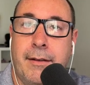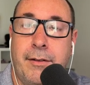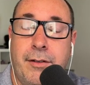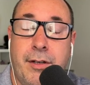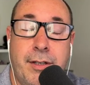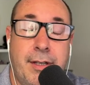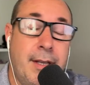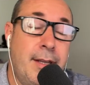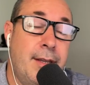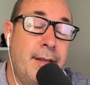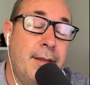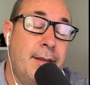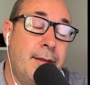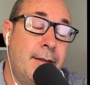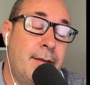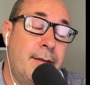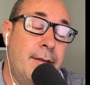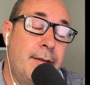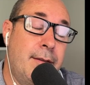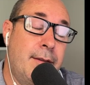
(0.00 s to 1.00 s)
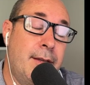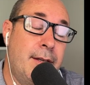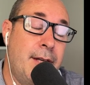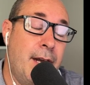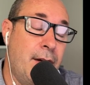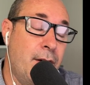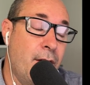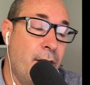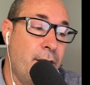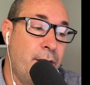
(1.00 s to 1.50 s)
just in the
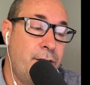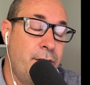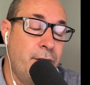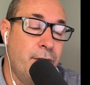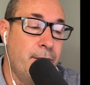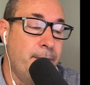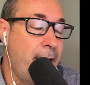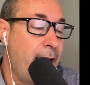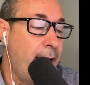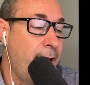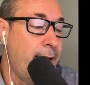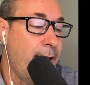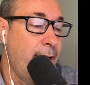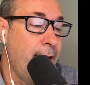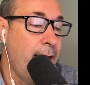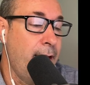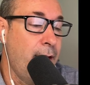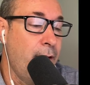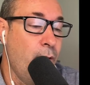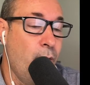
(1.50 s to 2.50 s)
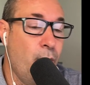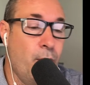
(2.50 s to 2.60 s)
technology or the marketing